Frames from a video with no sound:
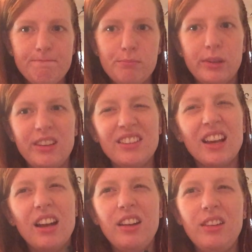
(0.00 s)
But this
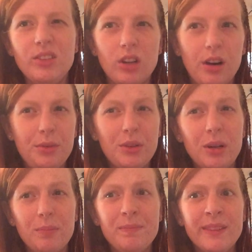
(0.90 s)
kind of tastes like cough
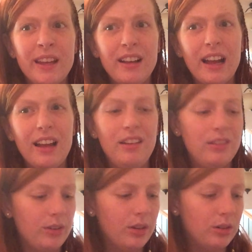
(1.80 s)
syrup.
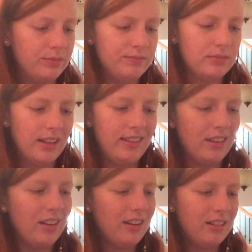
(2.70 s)
So it's
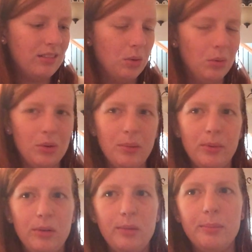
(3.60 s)
not
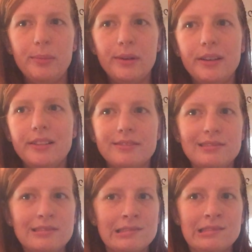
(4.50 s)
horrible, but
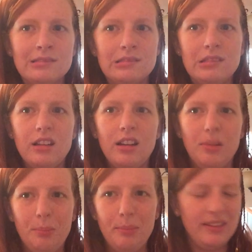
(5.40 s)
it's not the
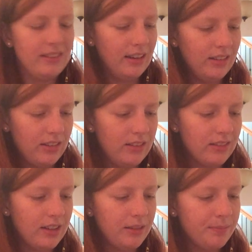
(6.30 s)
best tasting
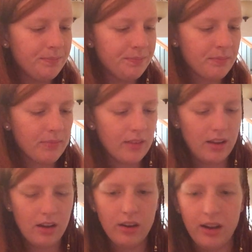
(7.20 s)
thing.
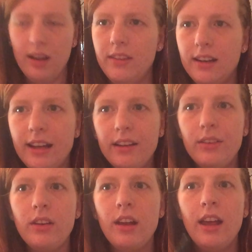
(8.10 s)
Okay, and then
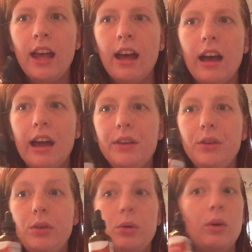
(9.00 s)
next I
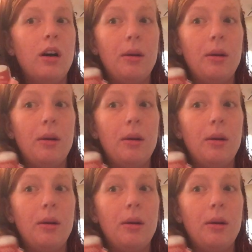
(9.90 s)
do